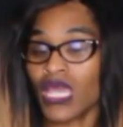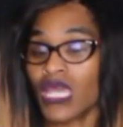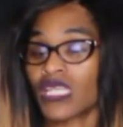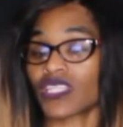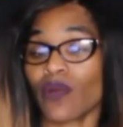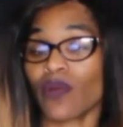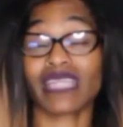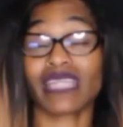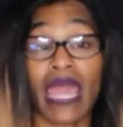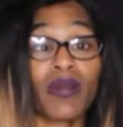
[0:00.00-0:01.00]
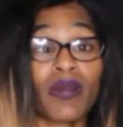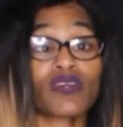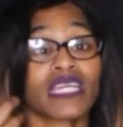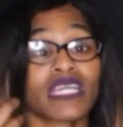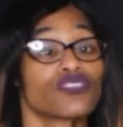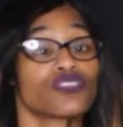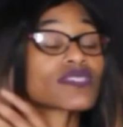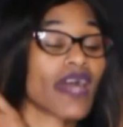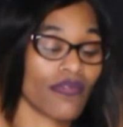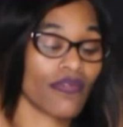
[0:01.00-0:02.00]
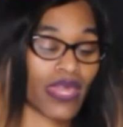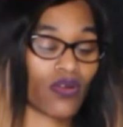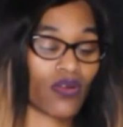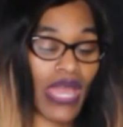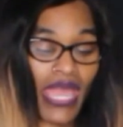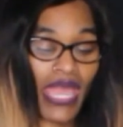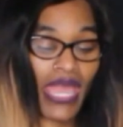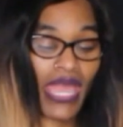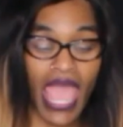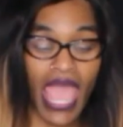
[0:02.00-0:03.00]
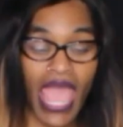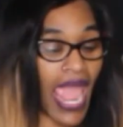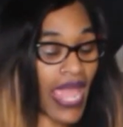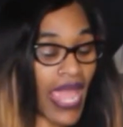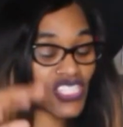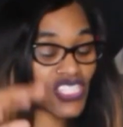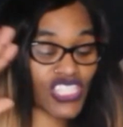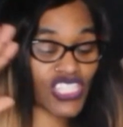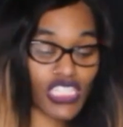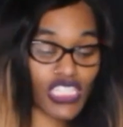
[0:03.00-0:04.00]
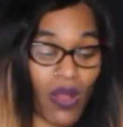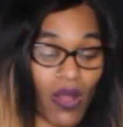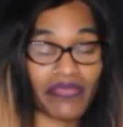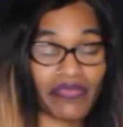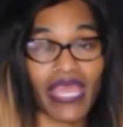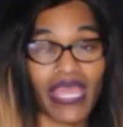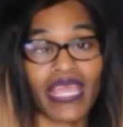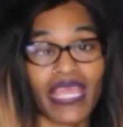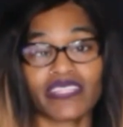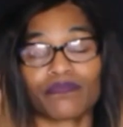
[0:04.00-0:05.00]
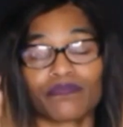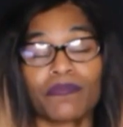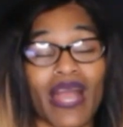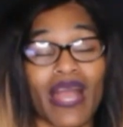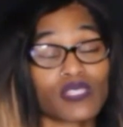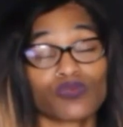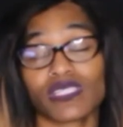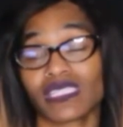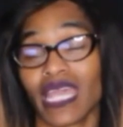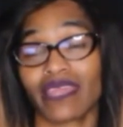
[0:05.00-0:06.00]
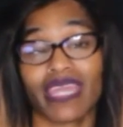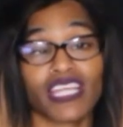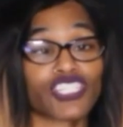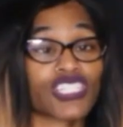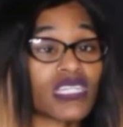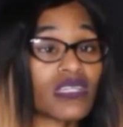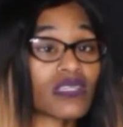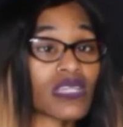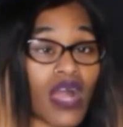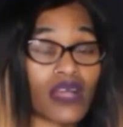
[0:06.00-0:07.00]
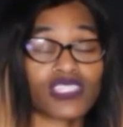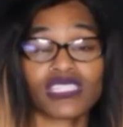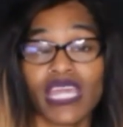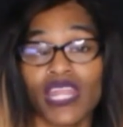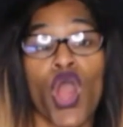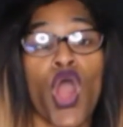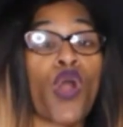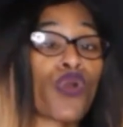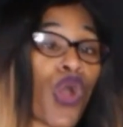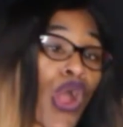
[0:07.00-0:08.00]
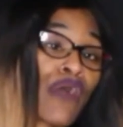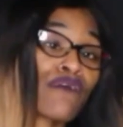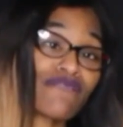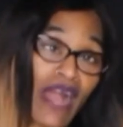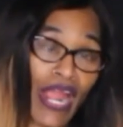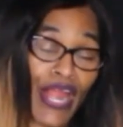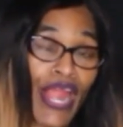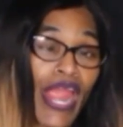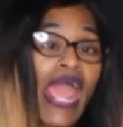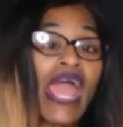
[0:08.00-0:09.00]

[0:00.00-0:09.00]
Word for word: So that was that post, and you saw that, okay? And she spoke on that, and people, I guess, were saying that she set her own car on fire,